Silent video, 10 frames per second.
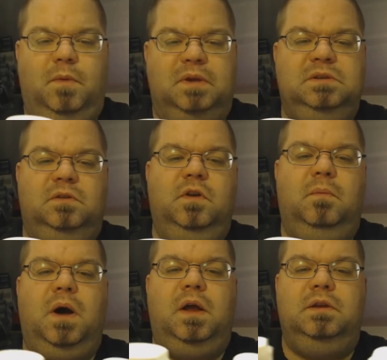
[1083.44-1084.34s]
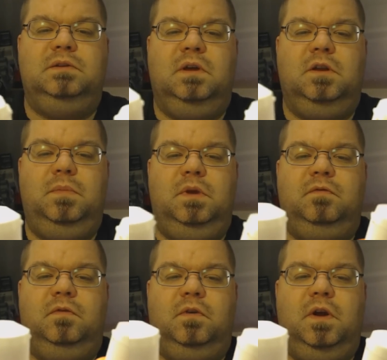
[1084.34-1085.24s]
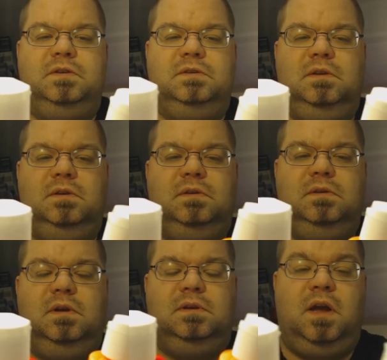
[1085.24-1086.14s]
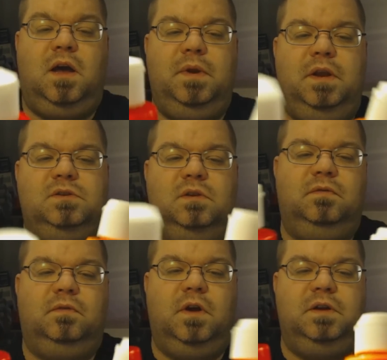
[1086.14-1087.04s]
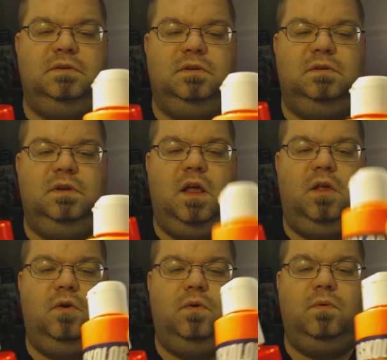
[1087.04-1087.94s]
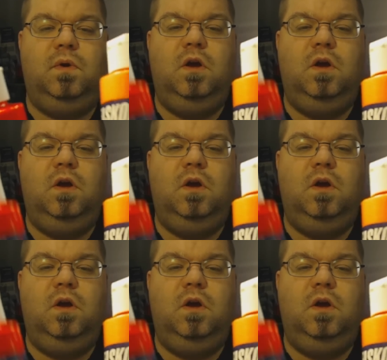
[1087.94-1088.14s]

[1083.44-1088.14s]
for my Sylvia body is going to be a combination of fluorescent yellow,